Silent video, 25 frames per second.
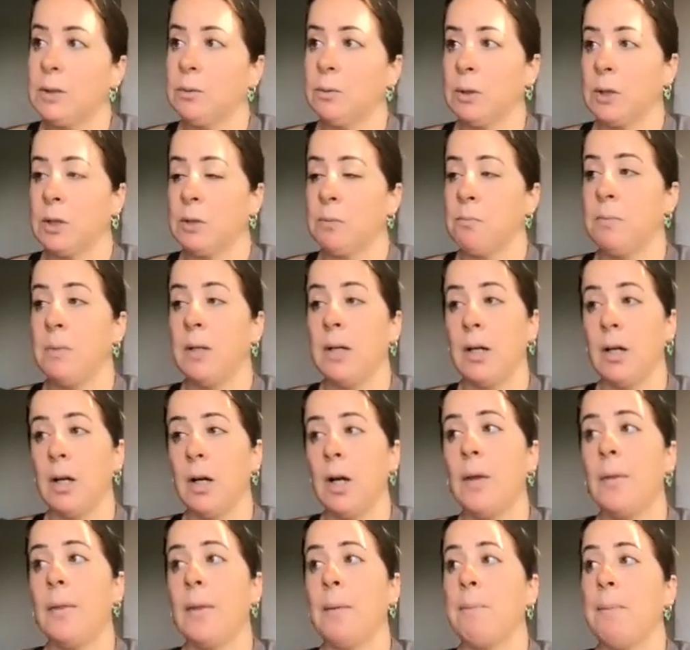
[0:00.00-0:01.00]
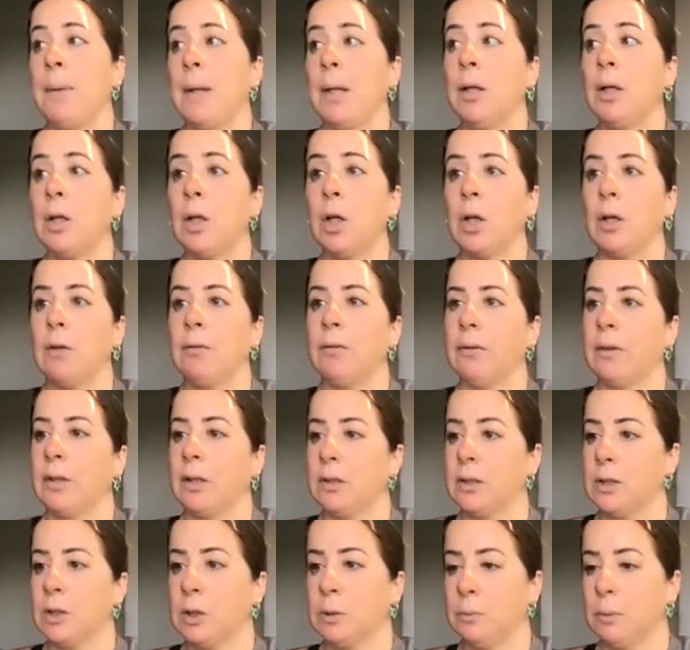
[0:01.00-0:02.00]
which mirror the bell curve of
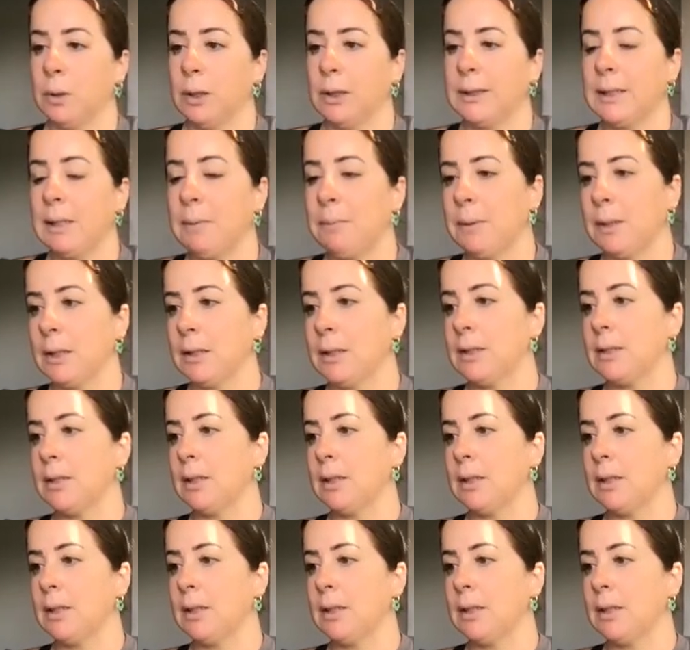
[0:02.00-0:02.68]
consumer acceptance.